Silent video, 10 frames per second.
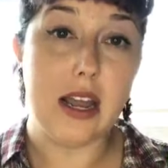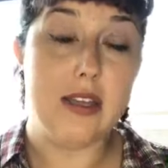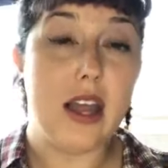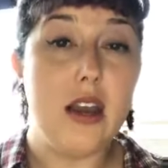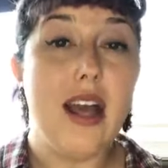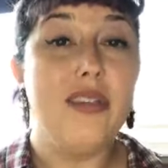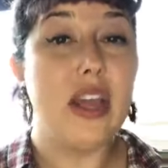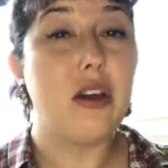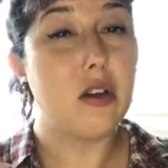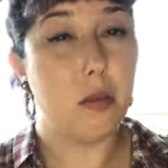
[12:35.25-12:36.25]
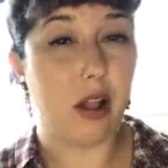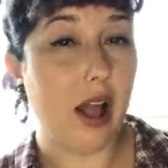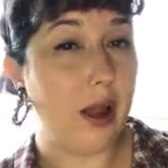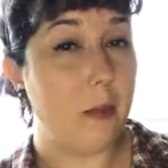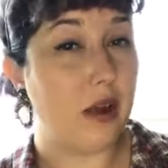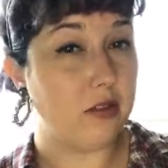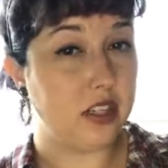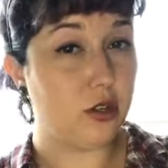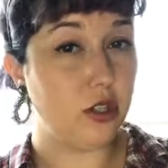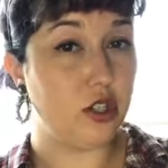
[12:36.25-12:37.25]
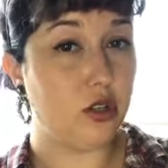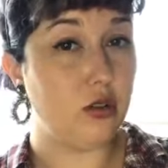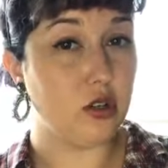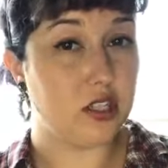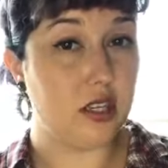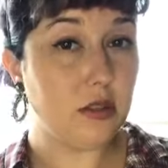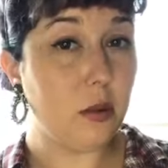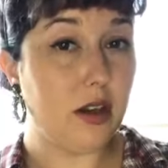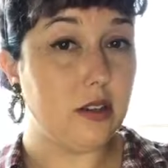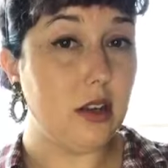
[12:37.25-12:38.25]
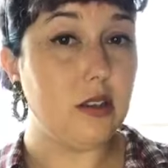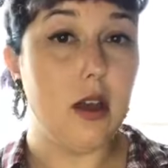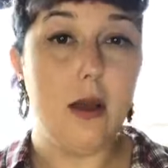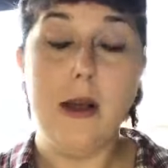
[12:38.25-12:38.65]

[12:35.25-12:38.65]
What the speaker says: and then they could apply my research to their sales process.